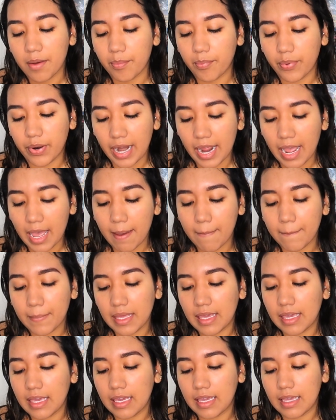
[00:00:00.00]
Prime
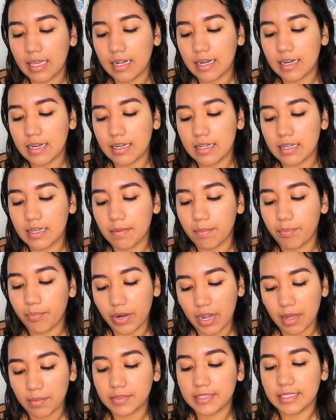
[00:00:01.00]
and
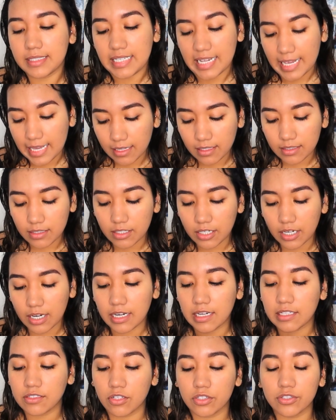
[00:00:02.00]
Prep Detangler,
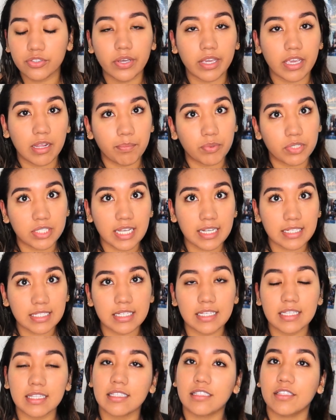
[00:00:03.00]
and it's also a heat
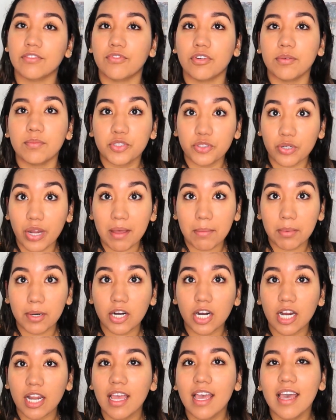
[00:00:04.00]
protectant. This is from
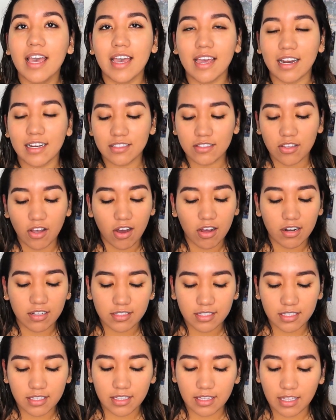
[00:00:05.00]
Drybar, and it's
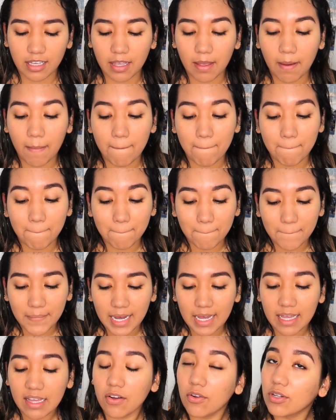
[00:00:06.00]
honestly like
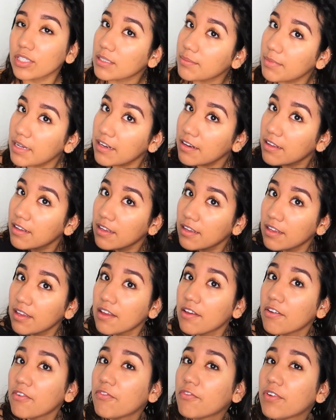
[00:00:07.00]
my ultimate
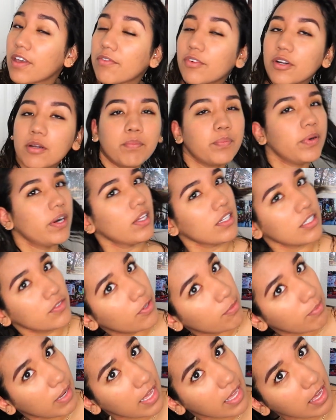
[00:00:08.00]
favorite products
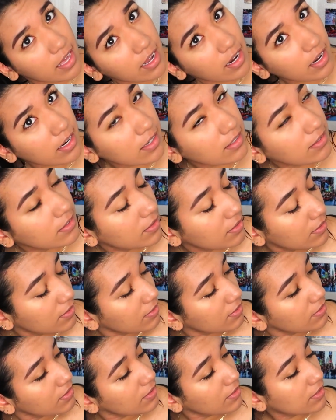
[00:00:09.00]
for my hair,
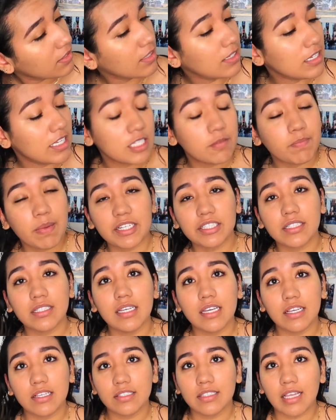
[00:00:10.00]

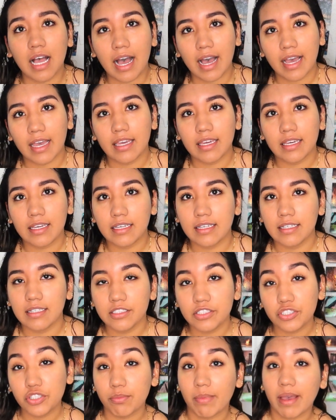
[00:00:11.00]
especially because I
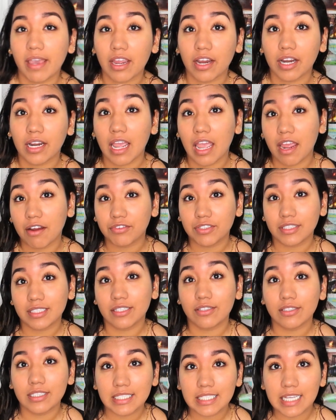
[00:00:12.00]
do my hair every
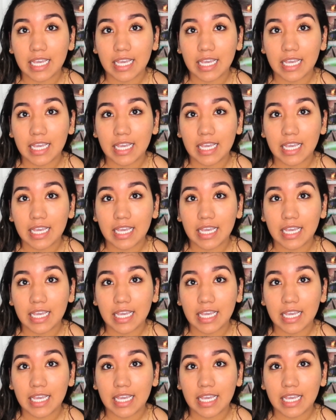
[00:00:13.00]
single